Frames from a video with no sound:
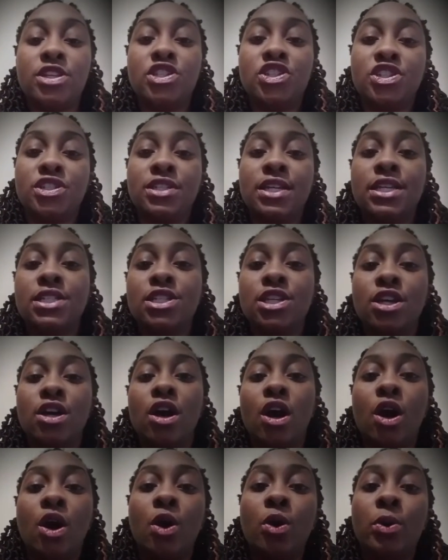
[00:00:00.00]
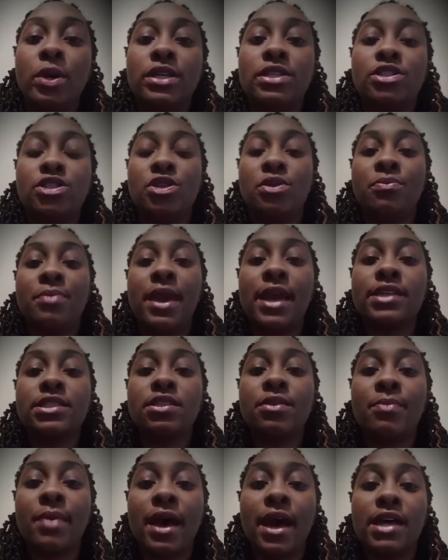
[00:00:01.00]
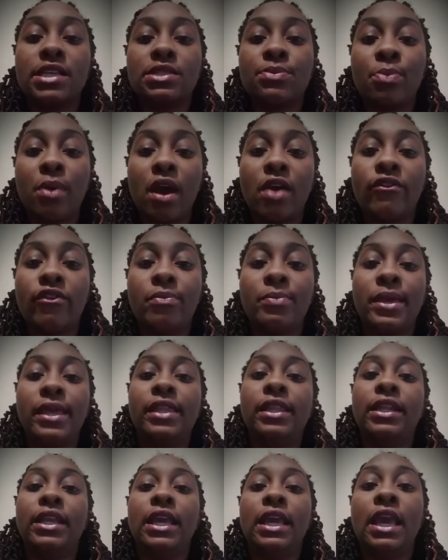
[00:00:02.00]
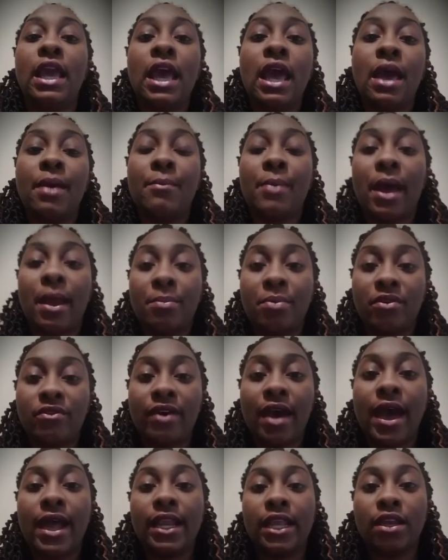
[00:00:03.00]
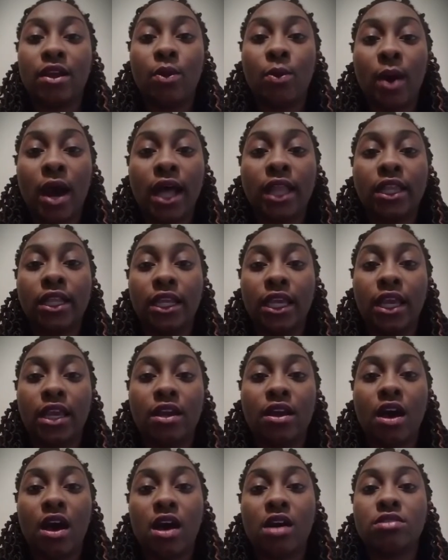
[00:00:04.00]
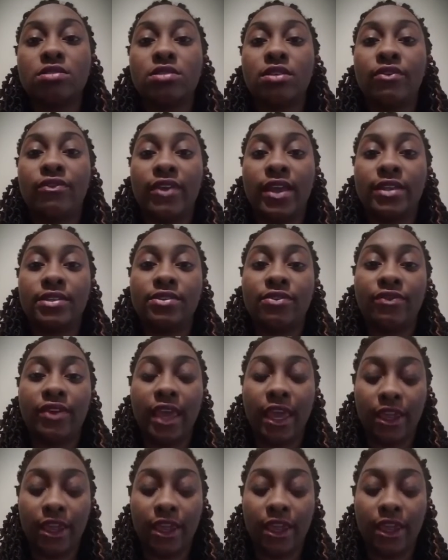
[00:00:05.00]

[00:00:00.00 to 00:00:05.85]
the strategic goal is to maximize profitability by providing quality, cost-effective